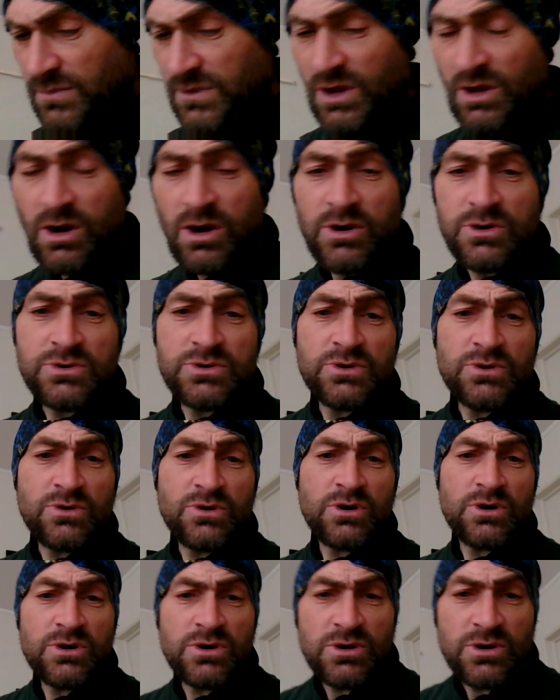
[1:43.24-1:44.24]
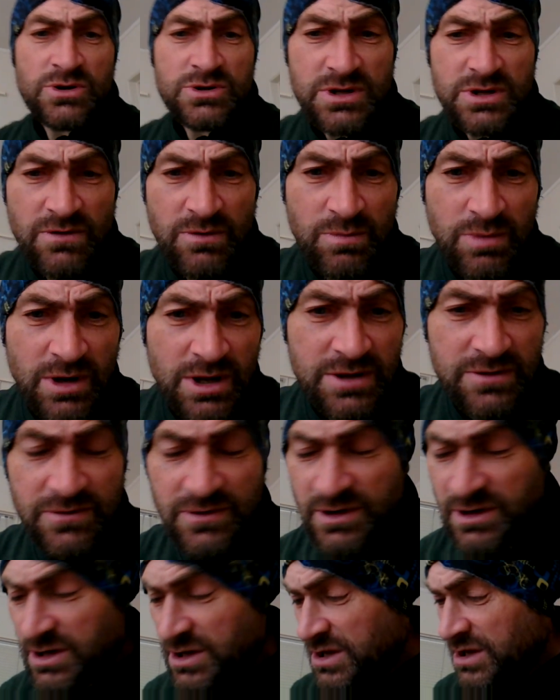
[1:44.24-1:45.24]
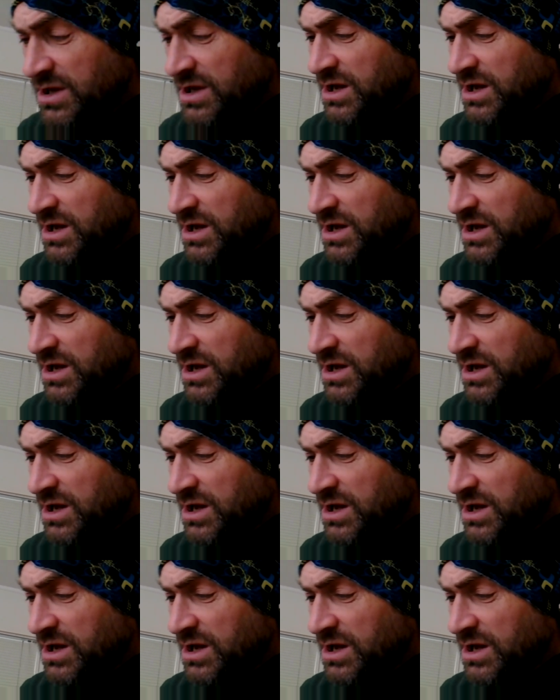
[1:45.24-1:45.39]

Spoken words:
I urge every believer